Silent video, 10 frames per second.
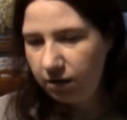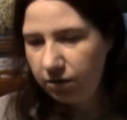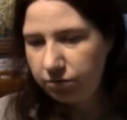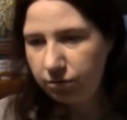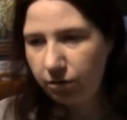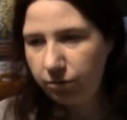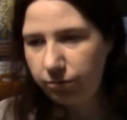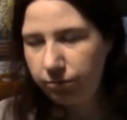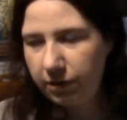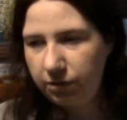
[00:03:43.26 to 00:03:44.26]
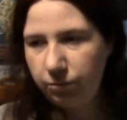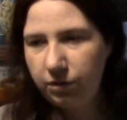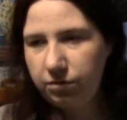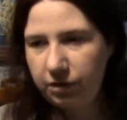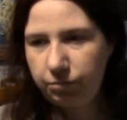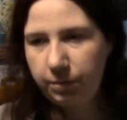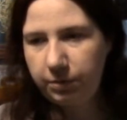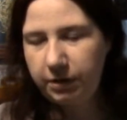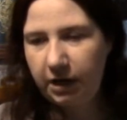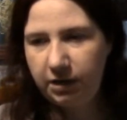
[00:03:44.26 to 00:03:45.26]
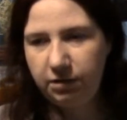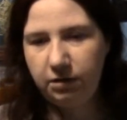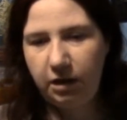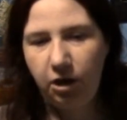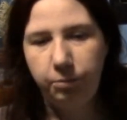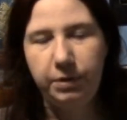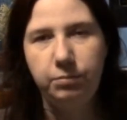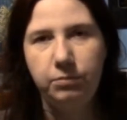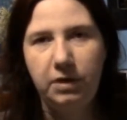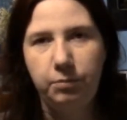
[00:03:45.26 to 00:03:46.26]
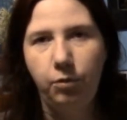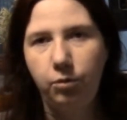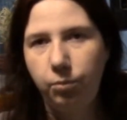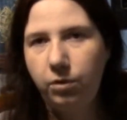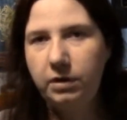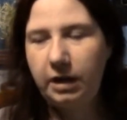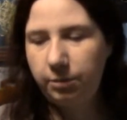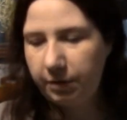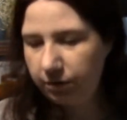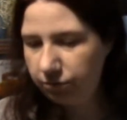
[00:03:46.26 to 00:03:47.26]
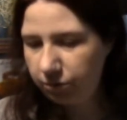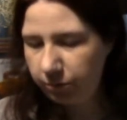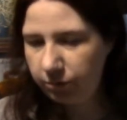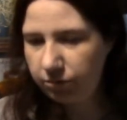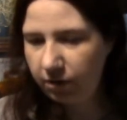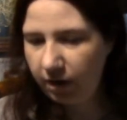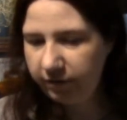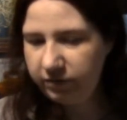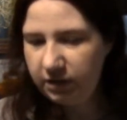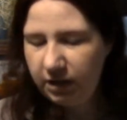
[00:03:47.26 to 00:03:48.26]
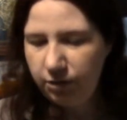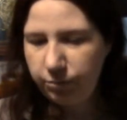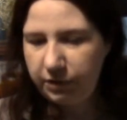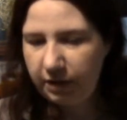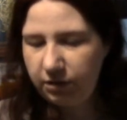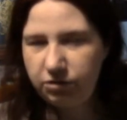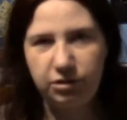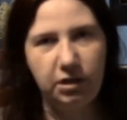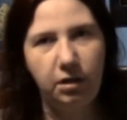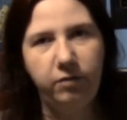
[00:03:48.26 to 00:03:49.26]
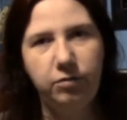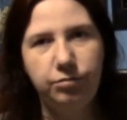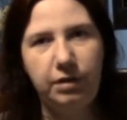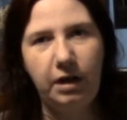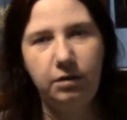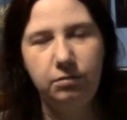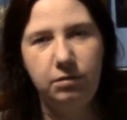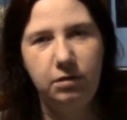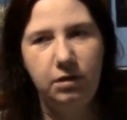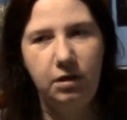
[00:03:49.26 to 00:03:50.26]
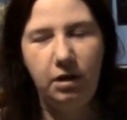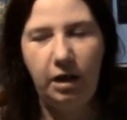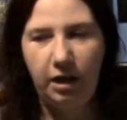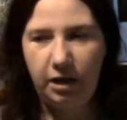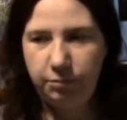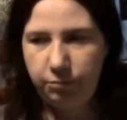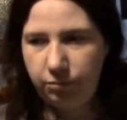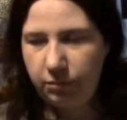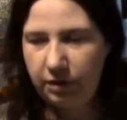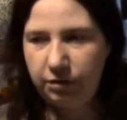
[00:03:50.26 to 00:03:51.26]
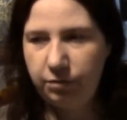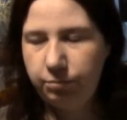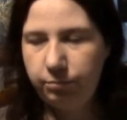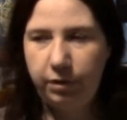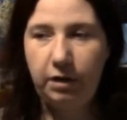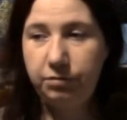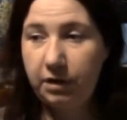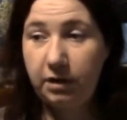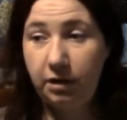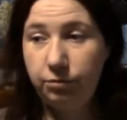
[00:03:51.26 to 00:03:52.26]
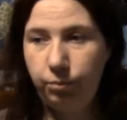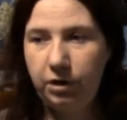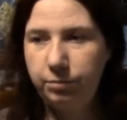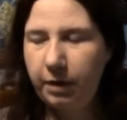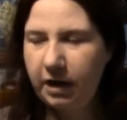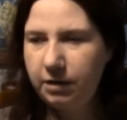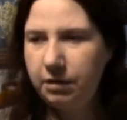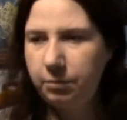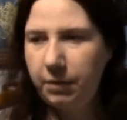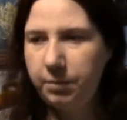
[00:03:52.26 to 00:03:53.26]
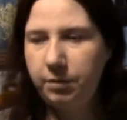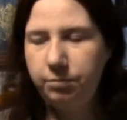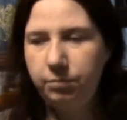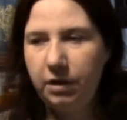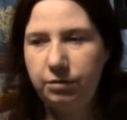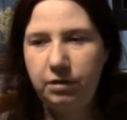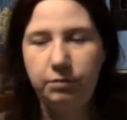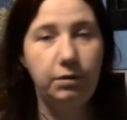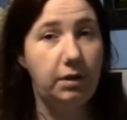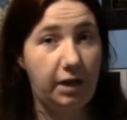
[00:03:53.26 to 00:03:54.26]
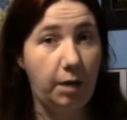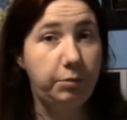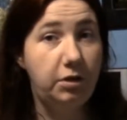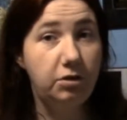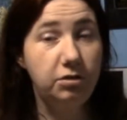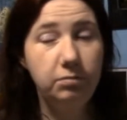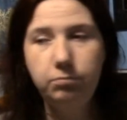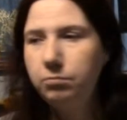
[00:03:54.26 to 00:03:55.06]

So in one sense, we were kind of helping get more word out about some of his stuff. But now he's shutting all of us down. And as he's probably thinking in his weird mind that maybe he's getting rid of the competition